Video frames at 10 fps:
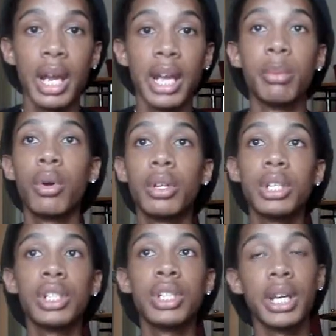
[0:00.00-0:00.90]
And the point of
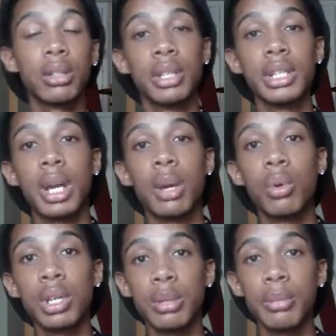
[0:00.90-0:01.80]
this channel is I
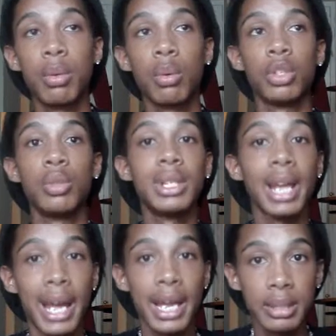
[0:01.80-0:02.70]
want it to be where you can
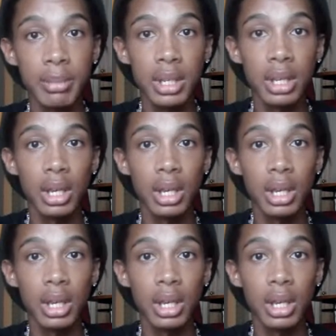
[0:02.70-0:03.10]
ask me,